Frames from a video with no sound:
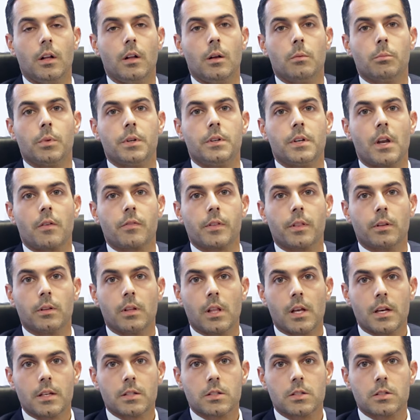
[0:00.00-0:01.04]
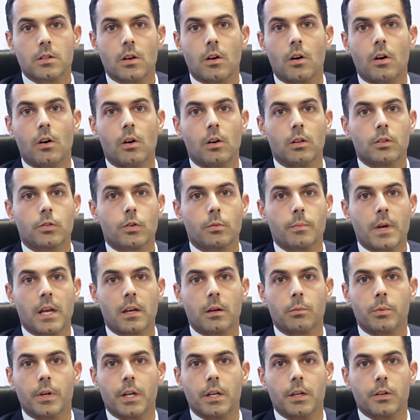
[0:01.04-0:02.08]
But nevertheless, all
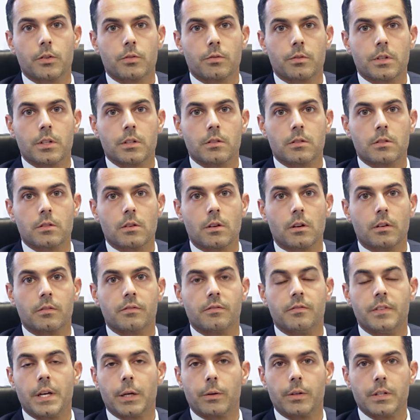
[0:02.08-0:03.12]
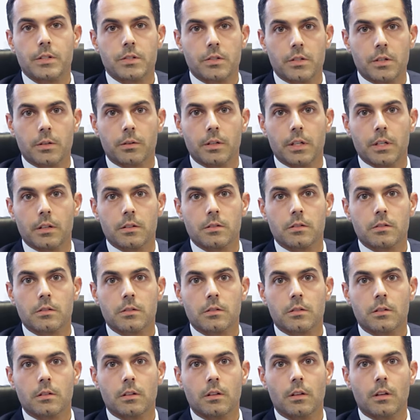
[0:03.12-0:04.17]
traumatic brain injuries are very
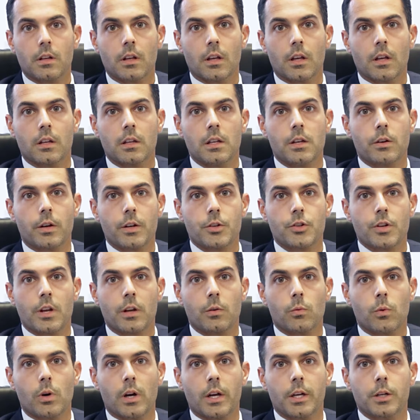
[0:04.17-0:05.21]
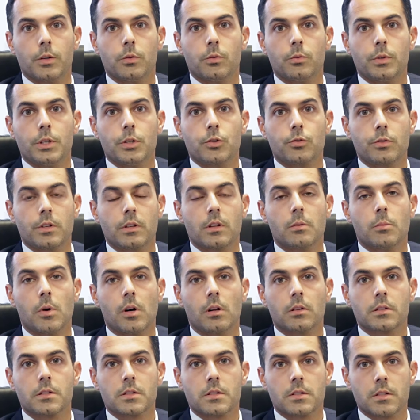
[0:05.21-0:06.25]
serious, and here at J&Y, we treat them
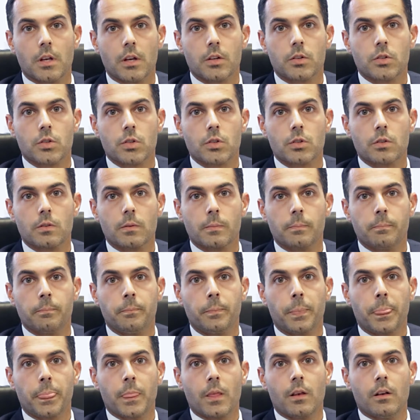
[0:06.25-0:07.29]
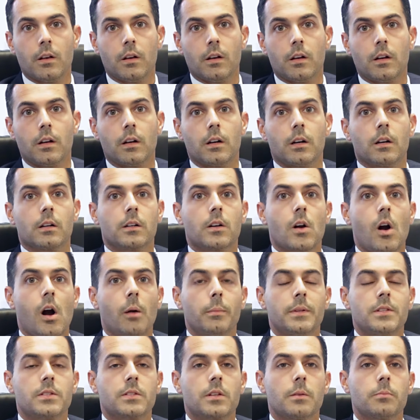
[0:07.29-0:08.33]
all as such.
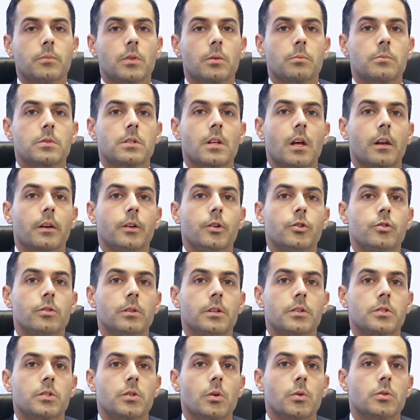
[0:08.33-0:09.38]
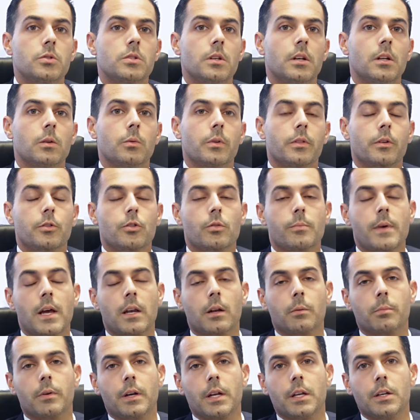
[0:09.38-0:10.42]
Common symptoms that are usually associated with a
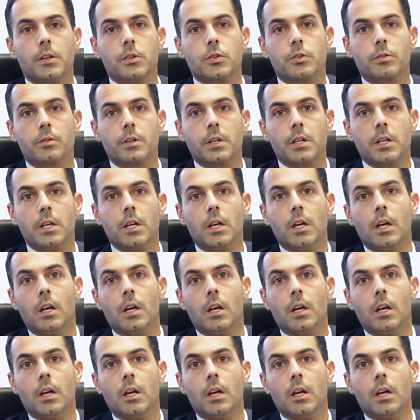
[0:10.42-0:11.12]
traumatic brain injury